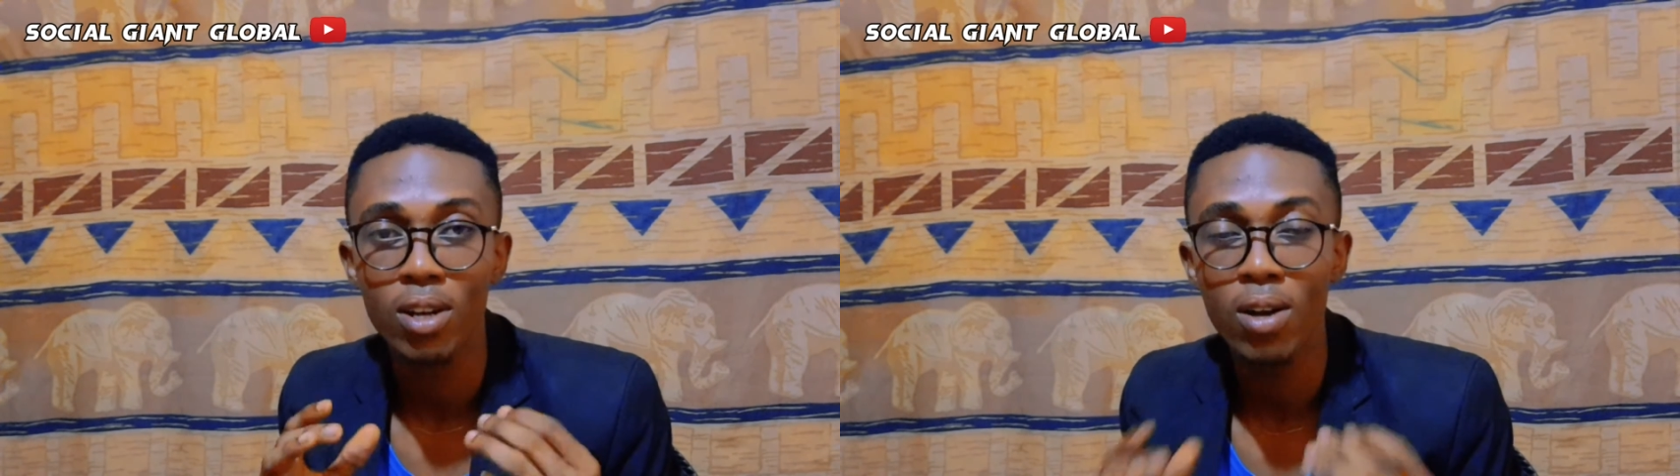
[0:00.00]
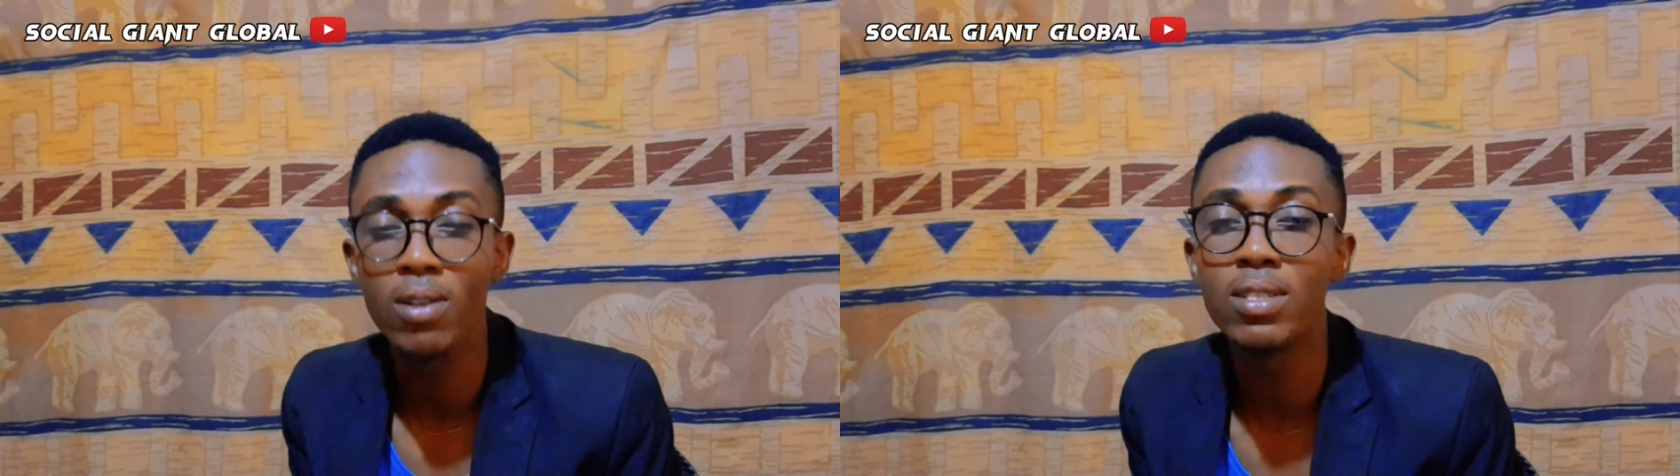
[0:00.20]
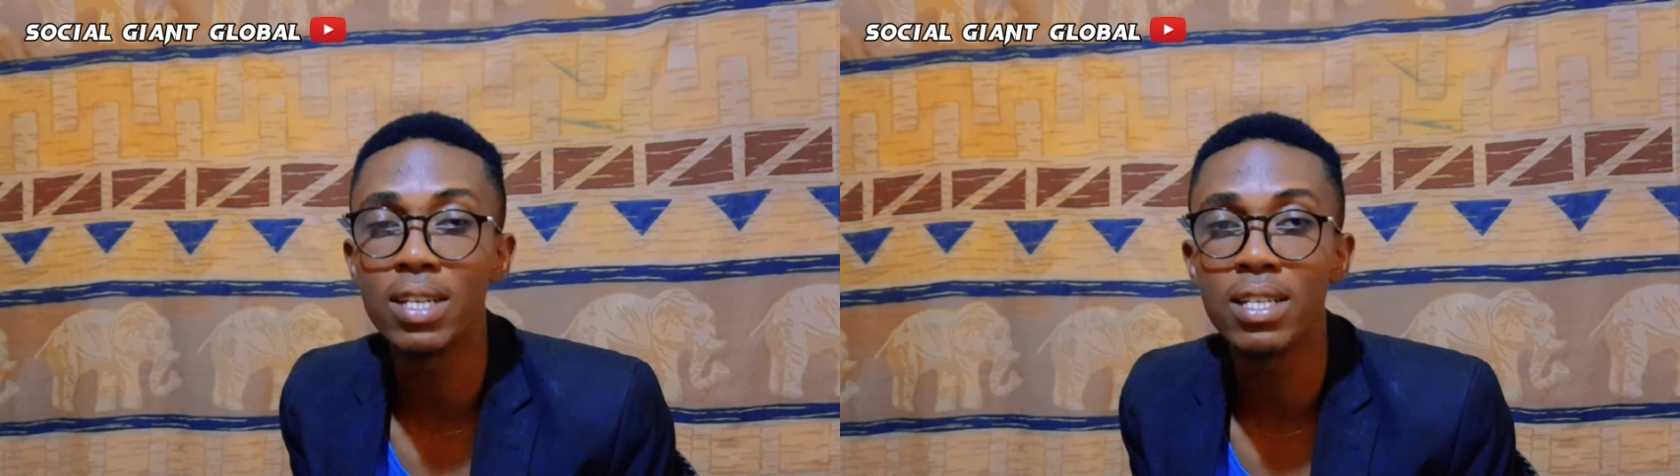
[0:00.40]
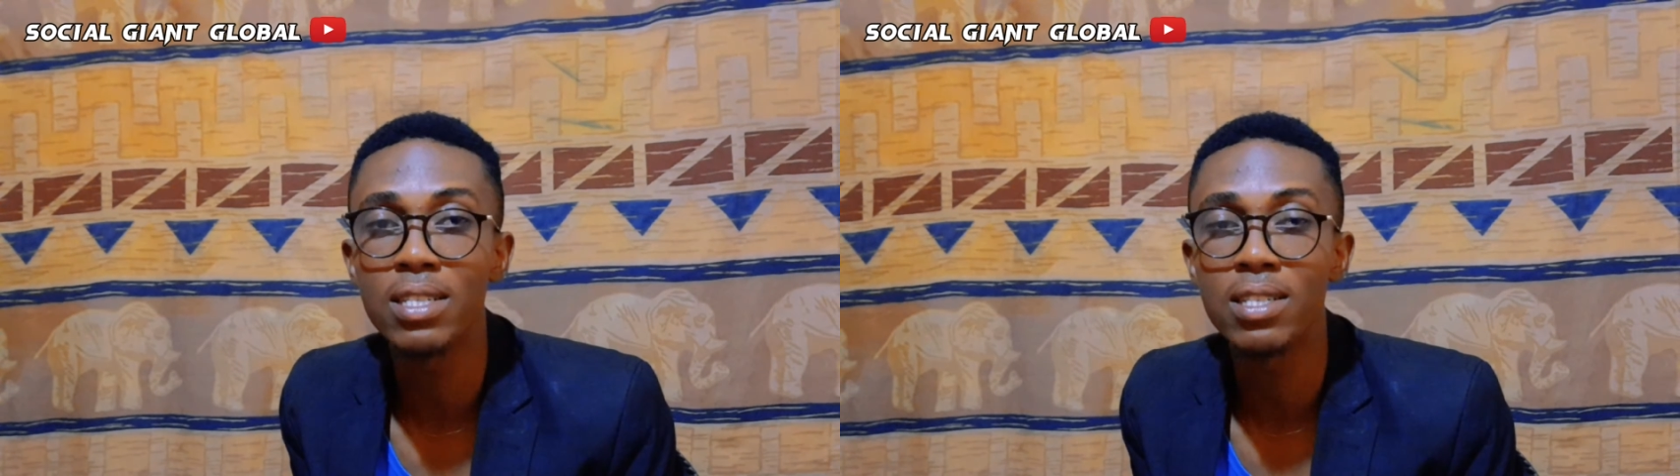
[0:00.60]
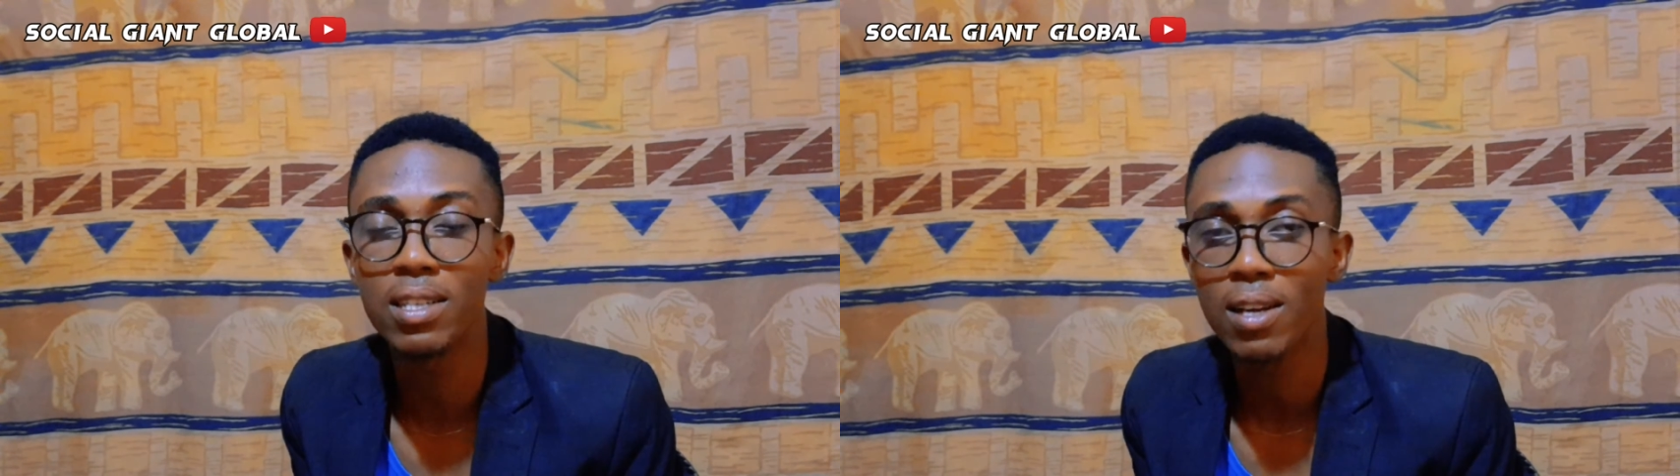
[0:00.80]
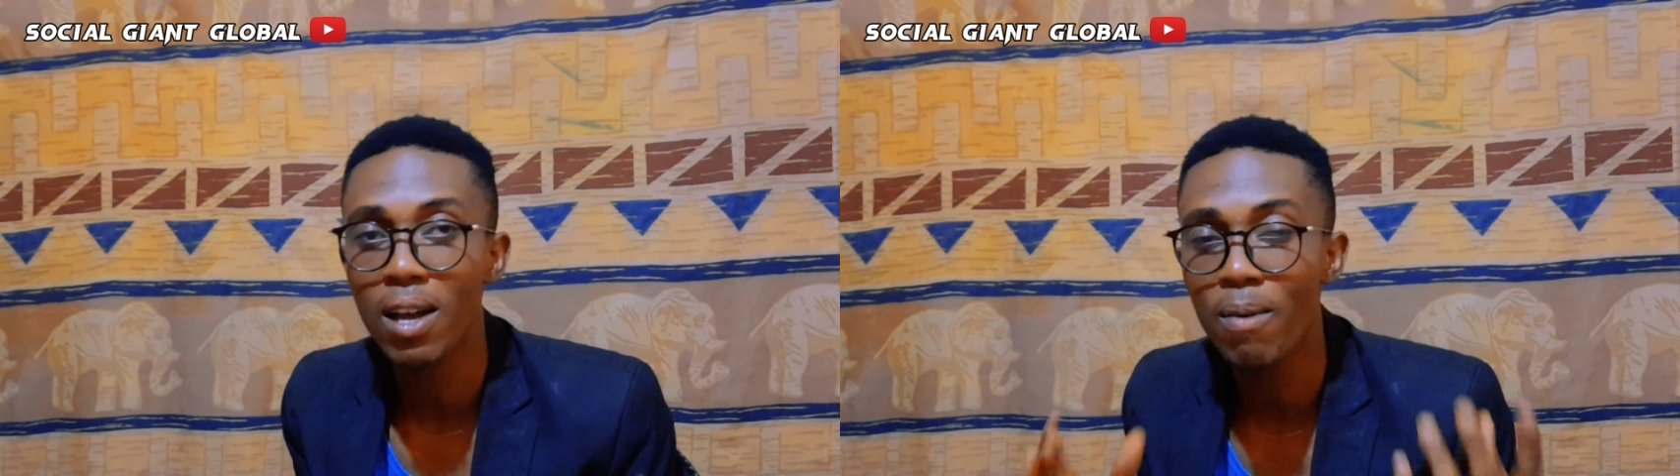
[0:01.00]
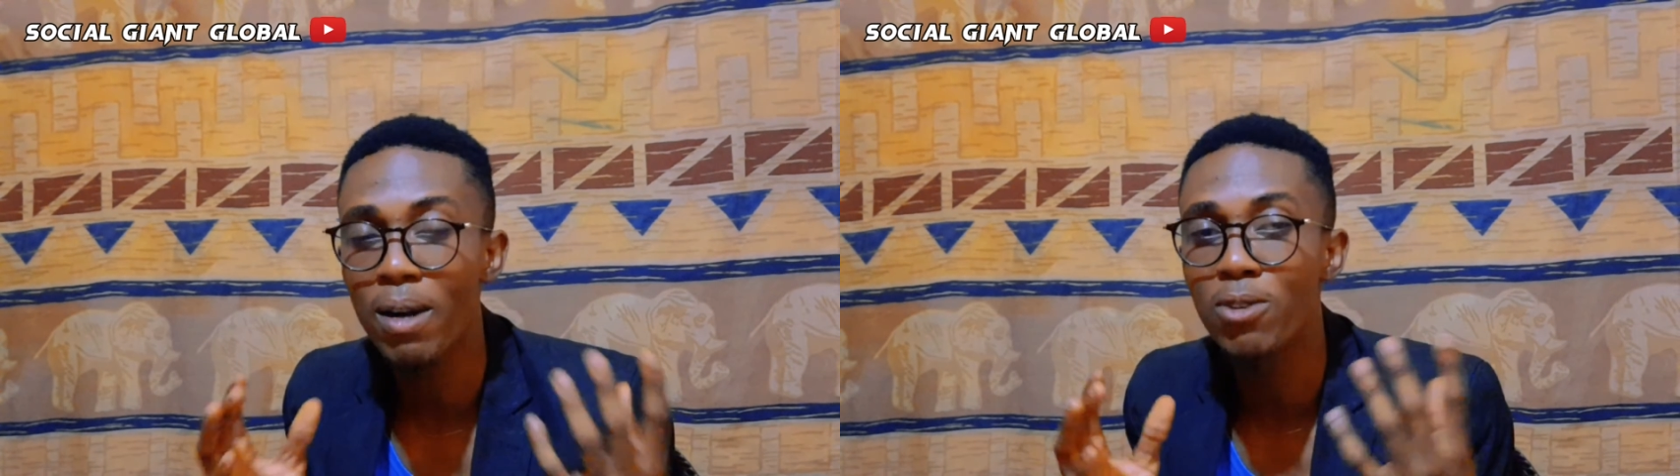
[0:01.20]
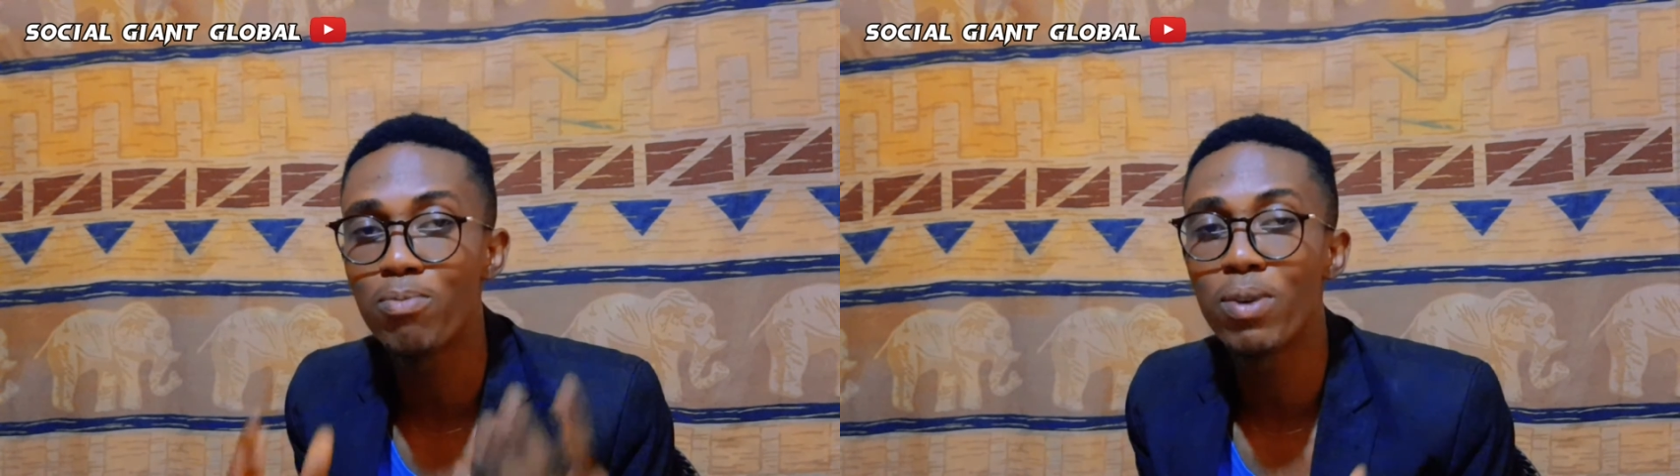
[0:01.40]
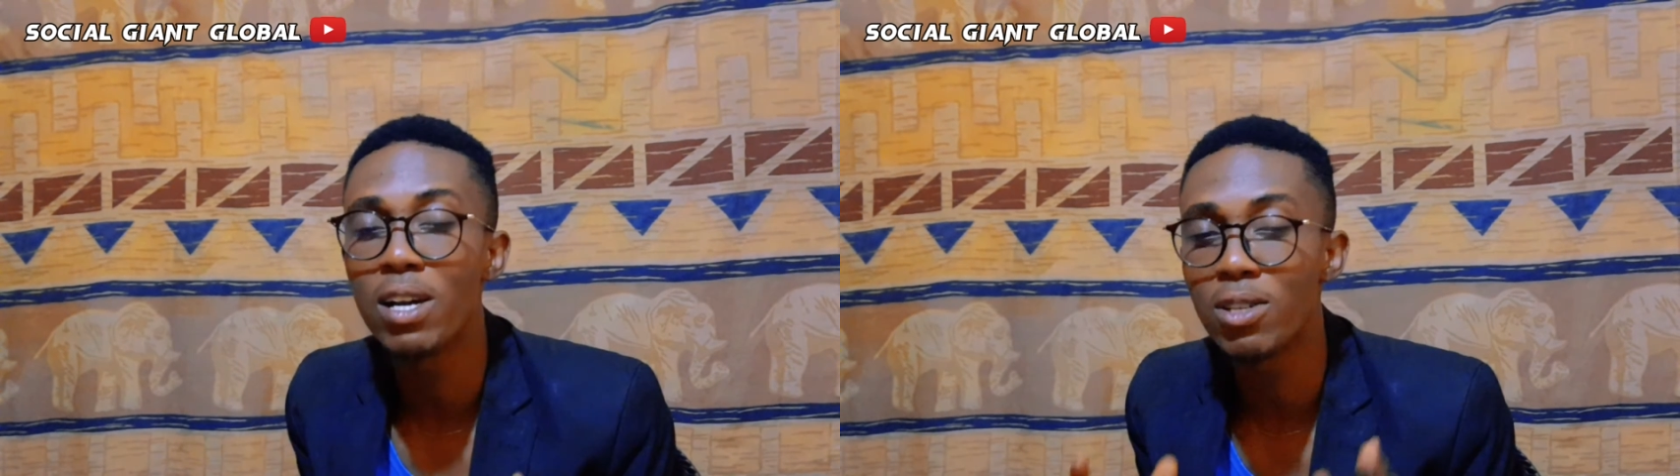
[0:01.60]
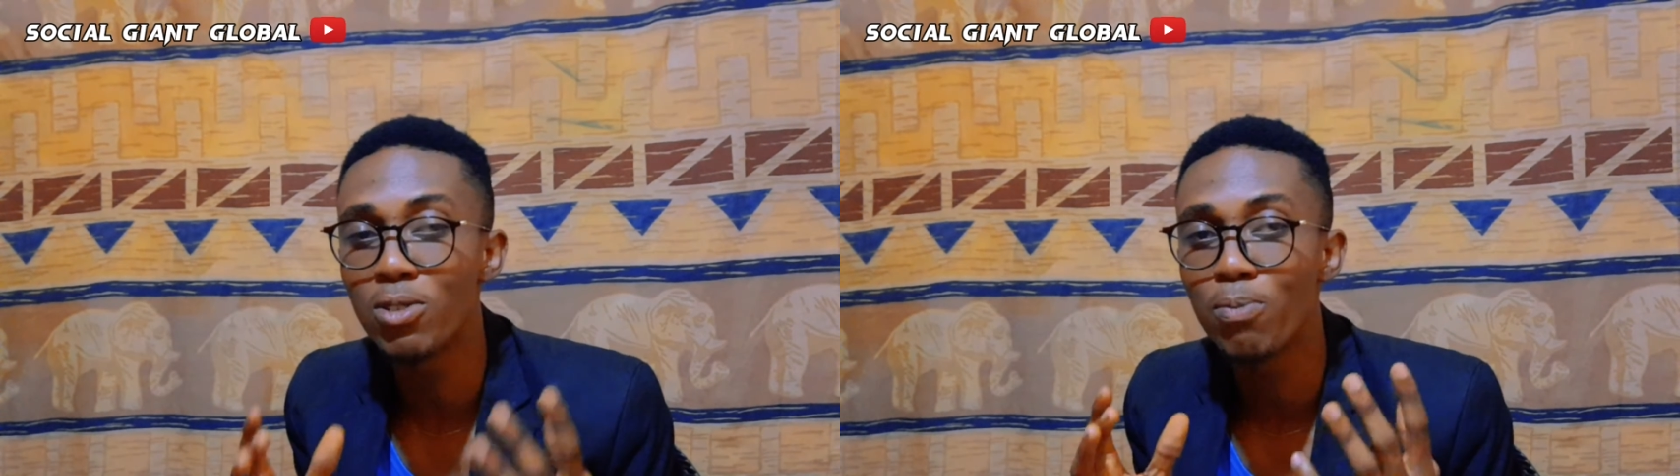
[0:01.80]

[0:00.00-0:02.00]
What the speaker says: content about your brand,